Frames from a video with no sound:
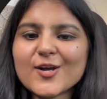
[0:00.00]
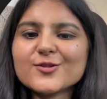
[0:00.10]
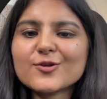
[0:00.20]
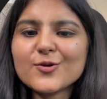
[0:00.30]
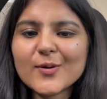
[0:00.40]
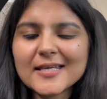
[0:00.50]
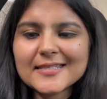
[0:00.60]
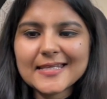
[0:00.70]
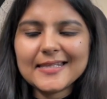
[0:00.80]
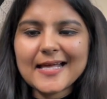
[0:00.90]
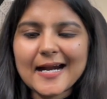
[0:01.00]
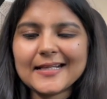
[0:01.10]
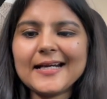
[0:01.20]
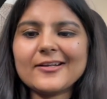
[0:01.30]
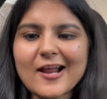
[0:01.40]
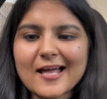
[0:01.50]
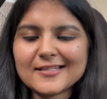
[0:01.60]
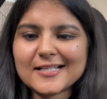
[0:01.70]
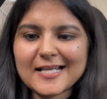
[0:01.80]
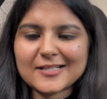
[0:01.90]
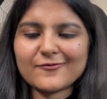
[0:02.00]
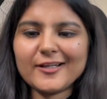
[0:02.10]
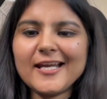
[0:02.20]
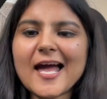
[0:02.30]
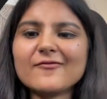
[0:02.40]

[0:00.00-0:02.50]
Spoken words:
So you can see that it ran successfully